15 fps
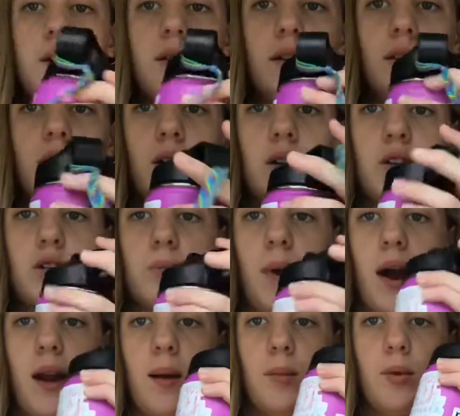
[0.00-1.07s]
Then there's a
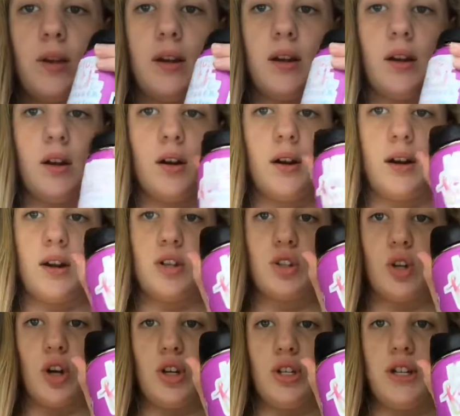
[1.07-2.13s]
pineapple here and a
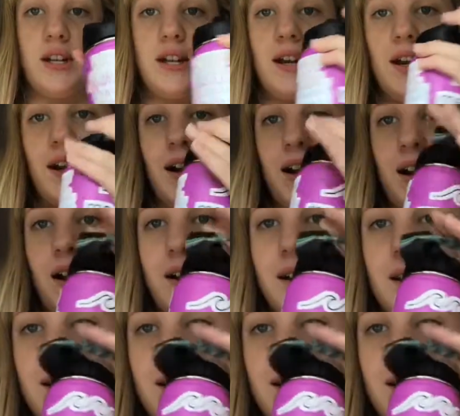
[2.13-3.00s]
scrunchie here.